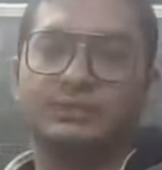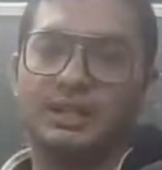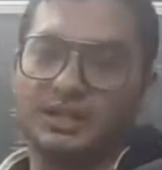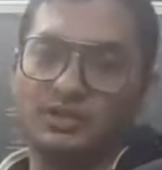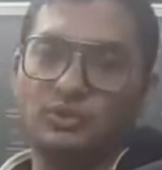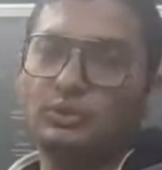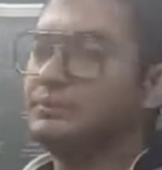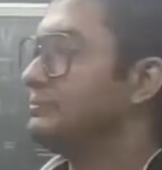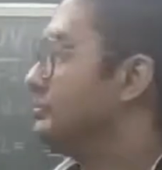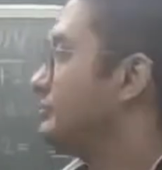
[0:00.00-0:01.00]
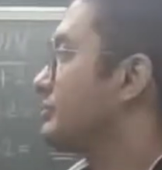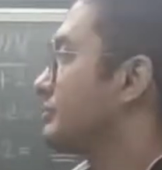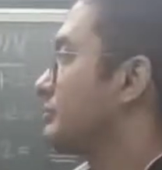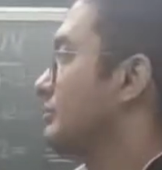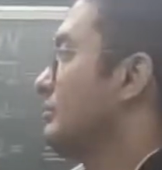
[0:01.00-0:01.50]
Understood?
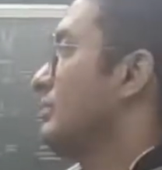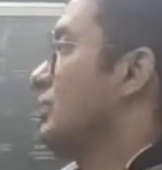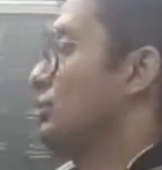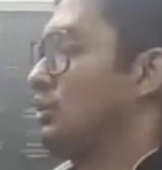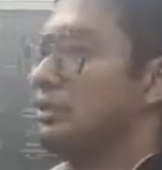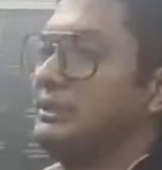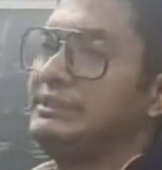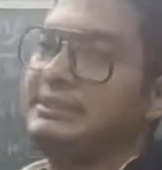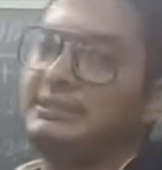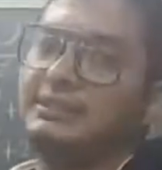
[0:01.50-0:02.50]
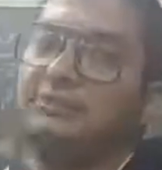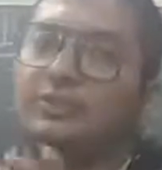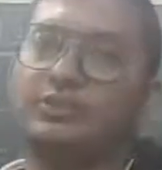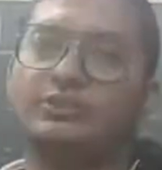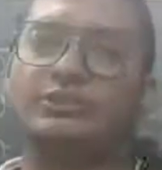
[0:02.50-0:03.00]
So this is the
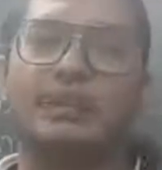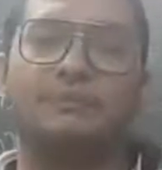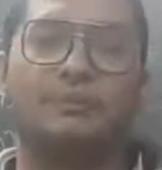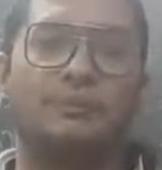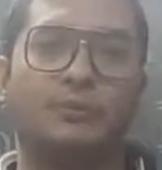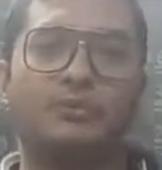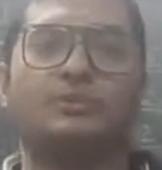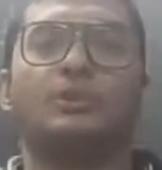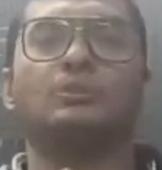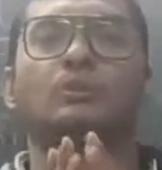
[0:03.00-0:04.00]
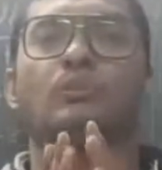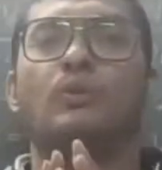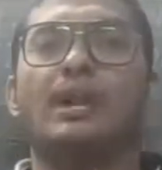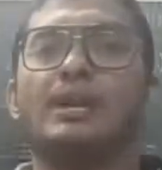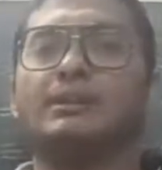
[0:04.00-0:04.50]
first type of question
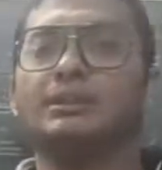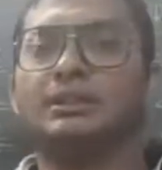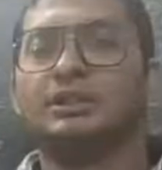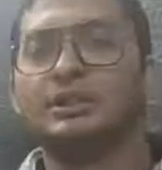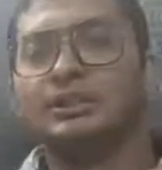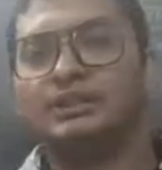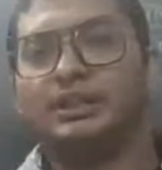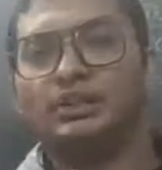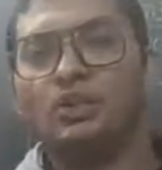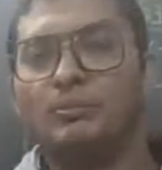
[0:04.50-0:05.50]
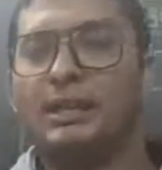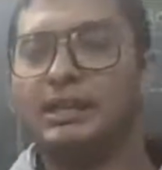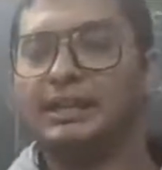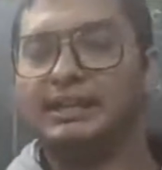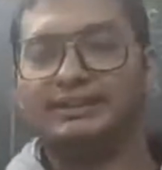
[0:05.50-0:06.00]
where the
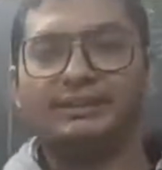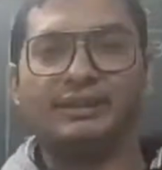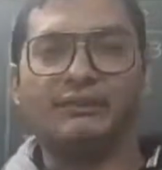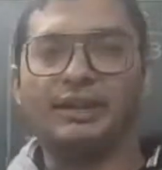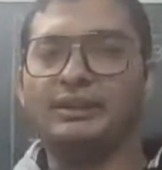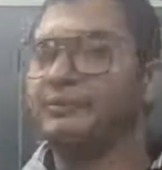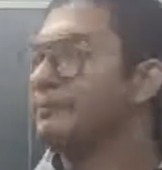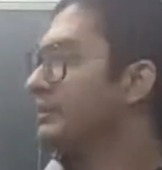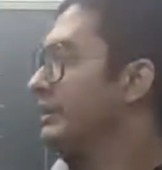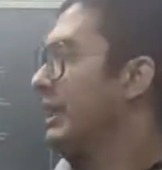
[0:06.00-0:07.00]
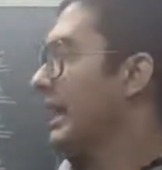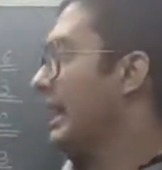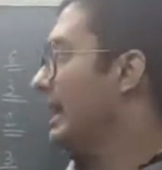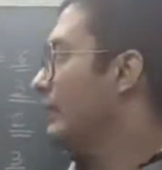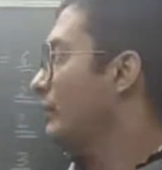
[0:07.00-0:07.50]
domain is given
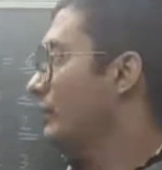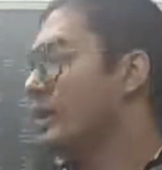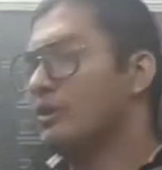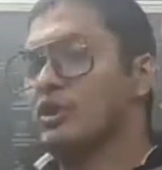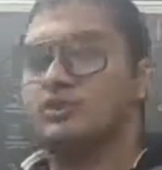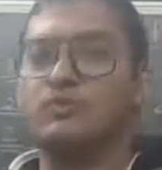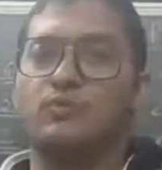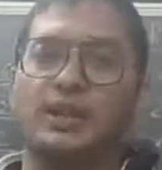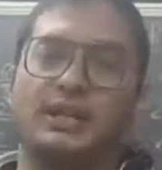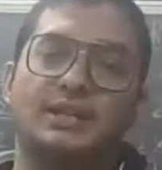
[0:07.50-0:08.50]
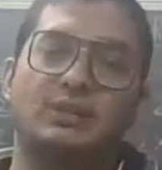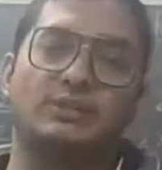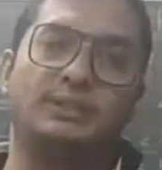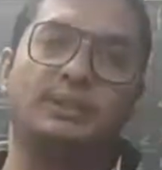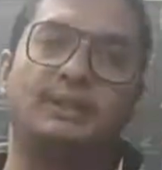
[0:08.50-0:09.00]
and we want to find
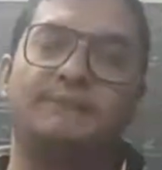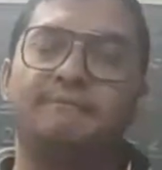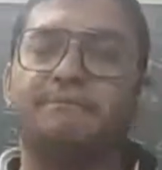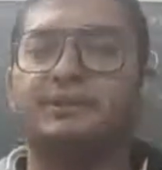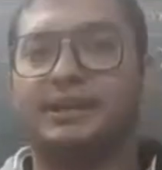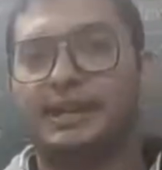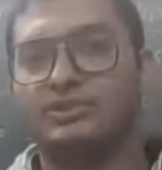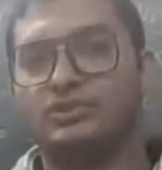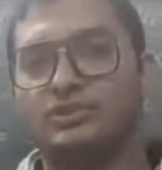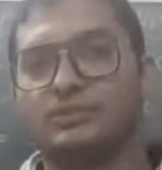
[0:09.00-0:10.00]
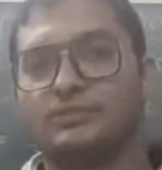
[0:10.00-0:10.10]
out the range.